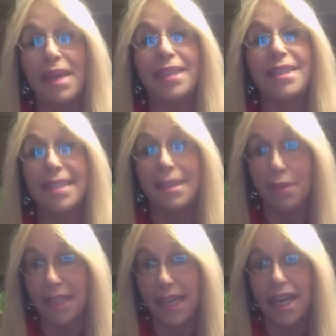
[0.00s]
it
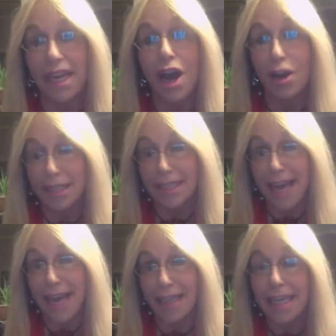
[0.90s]
simulate a heart
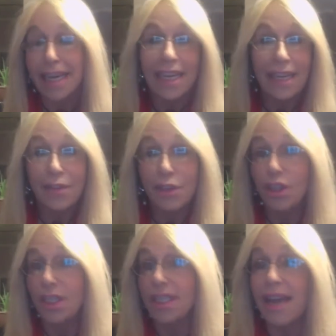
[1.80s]
attack, even though
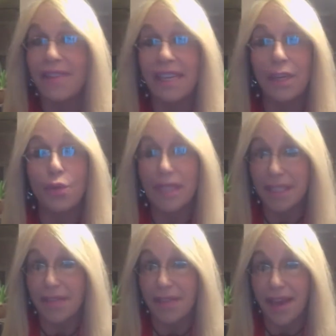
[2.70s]
you didn't have any
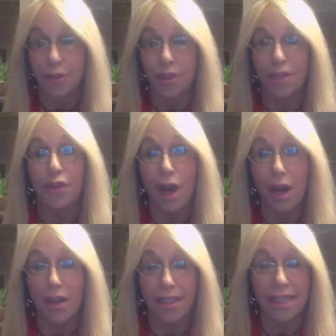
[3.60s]
risk factors for a
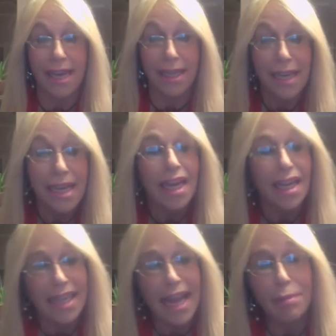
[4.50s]
heart attack.
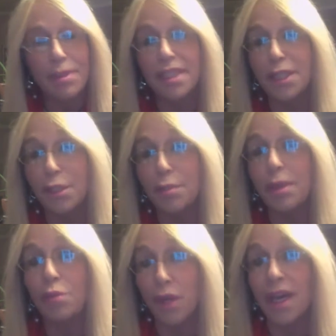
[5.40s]
And it happens a little
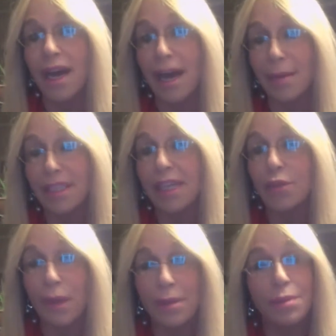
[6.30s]
bit more commonly in
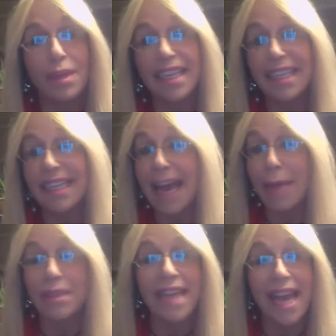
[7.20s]
women, but it can
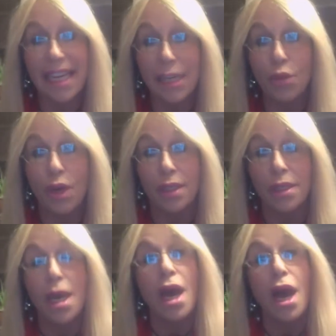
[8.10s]
happen to
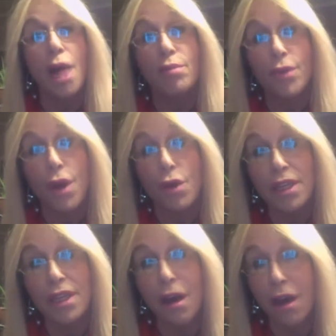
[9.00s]
anyone. A
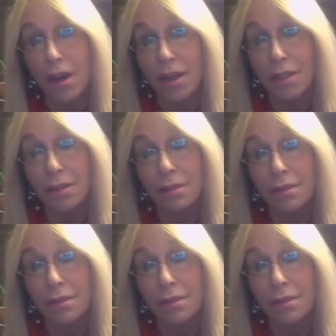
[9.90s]
broken heart